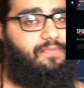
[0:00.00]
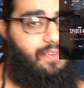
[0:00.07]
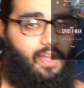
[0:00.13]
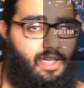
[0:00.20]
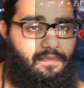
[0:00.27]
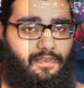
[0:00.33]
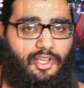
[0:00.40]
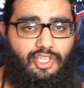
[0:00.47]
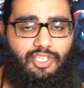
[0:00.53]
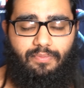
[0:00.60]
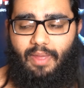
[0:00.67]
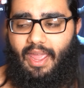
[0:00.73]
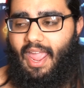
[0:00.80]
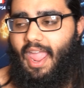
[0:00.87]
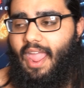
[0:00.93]
5 version,
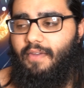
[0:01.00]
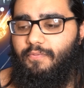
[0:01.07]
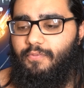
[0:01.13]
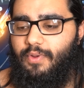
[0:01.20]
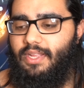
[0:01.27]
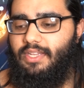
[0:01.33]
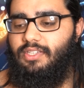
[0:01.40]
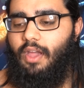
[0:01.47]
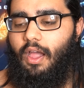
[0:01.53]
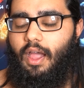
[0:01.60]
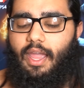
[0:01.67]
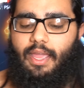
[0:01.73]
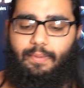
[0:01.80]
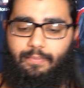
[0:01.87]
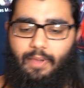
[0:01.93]
but every
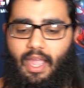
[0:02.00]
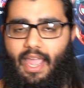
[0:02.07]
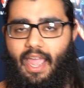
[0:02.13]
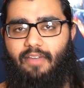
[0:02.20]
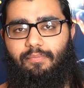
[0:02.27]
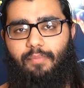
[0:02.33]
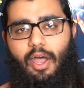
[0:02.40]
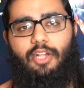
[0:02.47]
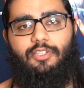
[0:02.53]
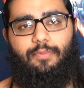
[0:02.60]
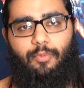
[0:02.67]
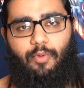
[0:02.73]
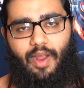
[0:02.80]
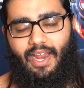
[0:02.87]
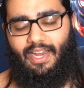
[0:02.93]
time I have Miles
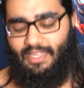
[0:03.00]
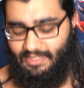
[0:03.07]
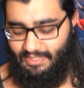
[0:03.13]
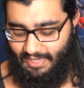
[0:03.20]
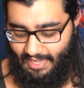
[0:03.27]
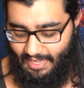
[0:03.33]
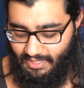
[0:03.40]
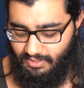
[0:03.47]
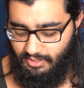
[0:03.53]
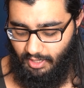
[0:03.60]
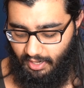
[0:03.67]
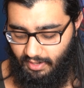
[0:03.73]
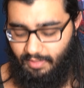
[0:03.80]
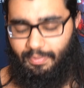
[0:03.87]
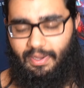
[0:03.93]
Morales
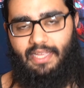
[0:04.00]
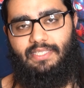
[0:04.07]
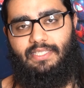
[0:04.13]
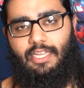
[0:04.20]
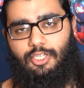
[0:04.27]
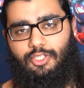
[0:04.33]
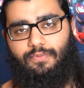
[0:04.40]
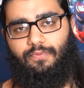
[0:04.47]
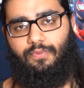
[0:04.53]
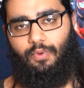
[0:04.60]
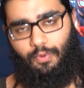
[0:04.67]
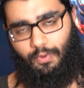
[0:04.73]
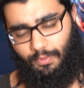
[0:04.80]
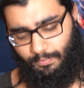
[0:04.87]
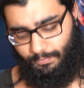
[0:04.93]
inside of the PlayStation
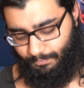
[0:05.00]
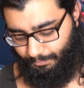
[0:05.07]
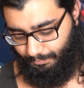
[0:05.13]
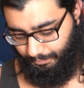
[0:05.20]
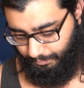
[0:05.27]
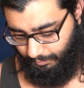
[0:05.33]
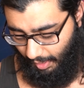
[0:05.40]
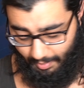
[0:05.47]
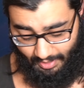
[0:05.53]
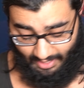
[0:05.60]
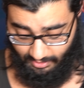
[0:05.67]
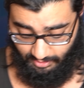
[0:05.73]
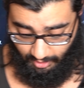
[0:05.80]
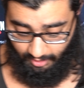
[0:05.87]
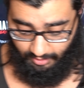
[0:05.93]
4,
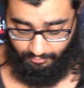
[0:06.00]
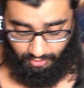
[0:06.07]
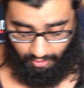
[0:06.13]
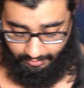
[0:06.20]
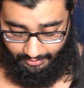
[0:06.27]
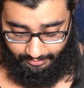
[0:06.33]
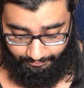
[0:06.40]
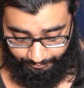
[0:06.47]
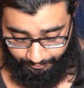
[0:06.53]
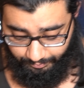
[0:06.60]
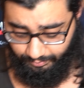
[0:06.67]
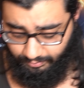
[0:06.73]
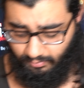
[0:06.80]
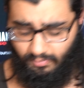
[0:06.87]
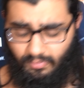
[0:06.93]

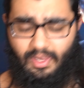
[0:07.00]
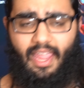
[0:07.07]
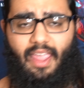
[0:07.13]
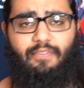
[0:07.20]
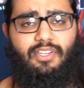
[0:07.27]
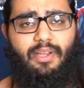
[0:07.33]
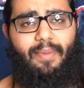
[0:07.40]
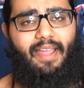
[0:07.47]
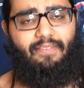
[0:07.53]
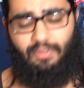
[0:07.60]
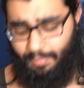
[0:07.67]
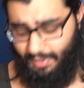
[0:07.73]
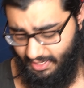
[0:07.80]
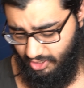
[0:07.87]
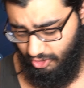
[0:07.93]
every time I have the
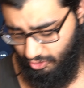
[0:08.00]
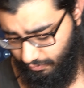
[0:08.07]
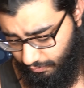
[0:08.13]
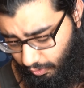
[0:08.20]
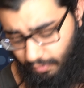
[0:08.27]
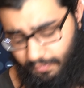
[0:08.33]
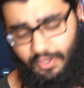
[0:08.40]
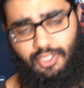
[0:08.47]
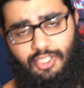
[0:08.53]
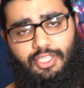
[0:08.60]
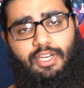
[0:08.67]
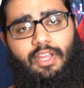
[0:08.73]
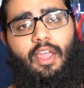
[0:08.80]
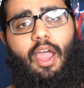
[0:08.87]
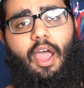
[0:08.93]
PlayStation 4 version
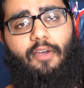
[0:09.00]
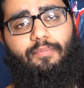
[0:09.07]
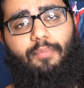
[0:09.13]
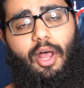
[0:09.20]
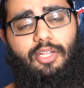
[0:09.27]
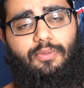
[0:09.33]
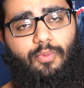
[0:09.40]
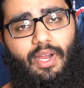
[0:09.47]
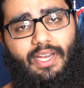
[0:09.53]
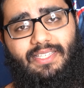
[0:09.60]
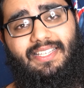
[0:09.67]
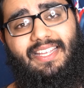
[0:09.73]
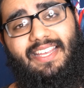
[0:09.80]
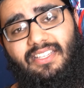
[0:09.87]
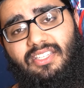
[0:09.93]
of Miles
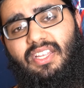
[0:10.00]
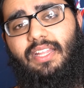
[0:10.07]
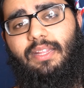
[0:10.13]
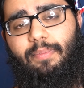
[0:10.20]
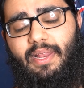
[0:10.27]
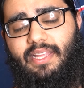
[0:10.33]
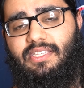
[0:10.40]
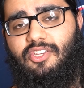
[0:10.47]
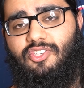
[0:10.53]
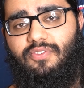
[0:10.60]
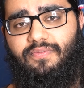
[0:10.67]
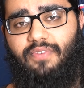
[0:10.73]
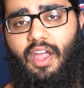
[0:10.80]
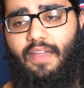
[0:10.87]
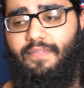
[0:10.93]
Morales inside the PlayStation
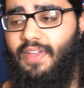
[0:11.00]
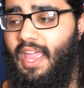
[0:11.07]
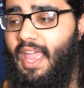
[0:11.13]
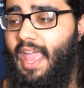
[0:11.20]
5,